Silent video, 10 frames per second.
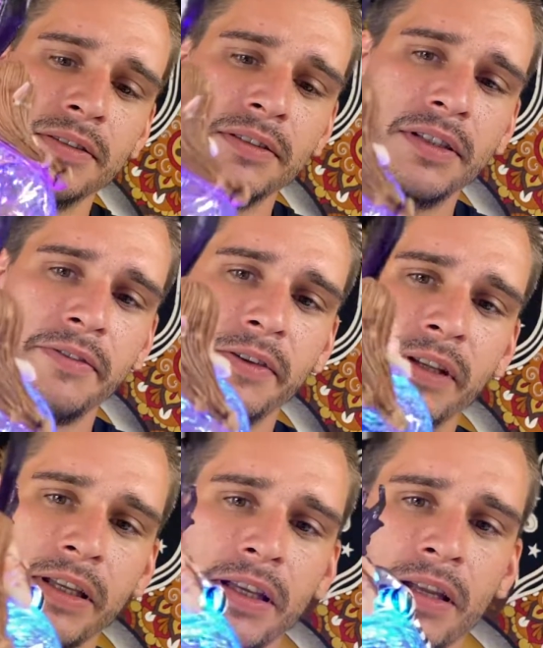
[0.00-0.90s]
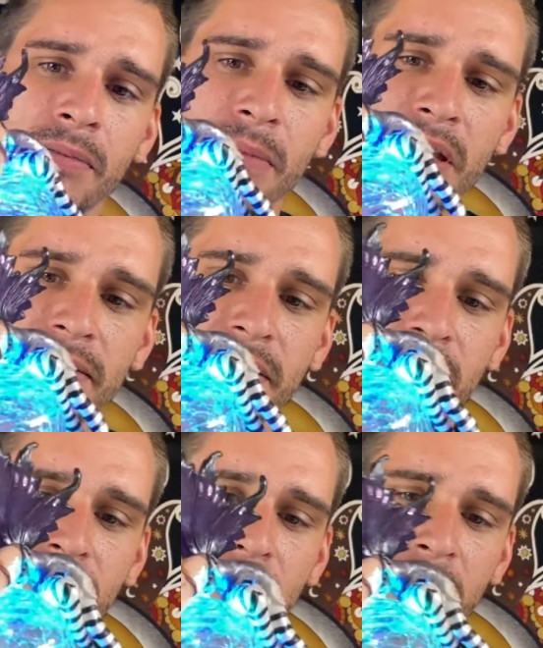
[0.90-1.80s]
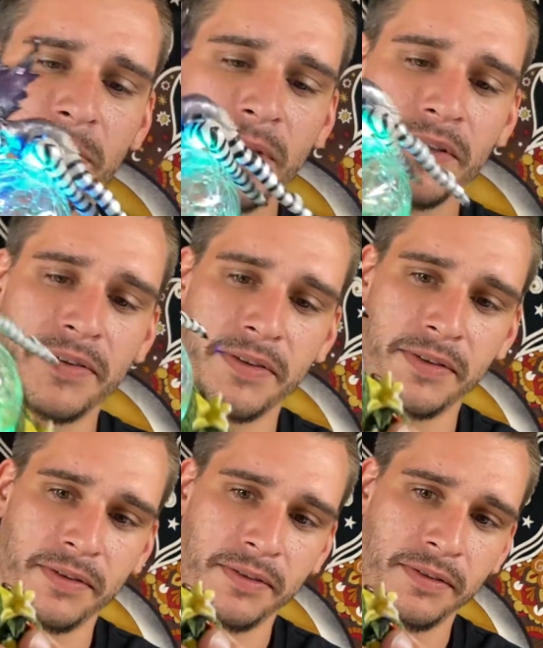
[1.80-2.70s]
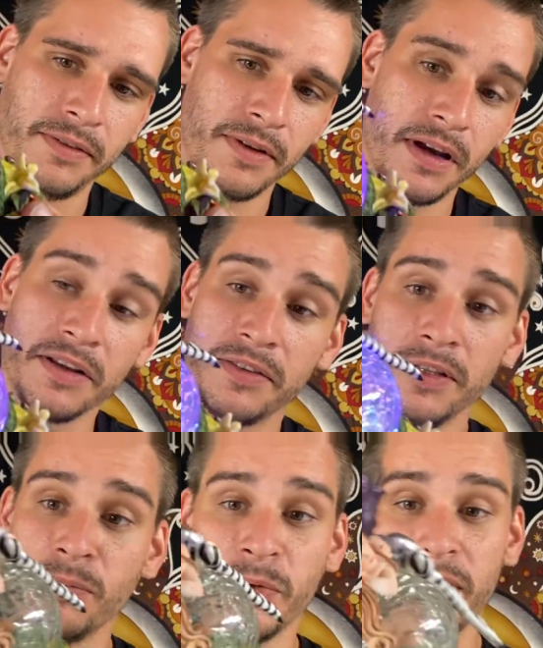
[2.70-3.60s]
Definitely an amazing fairy piece. Honestly, you could put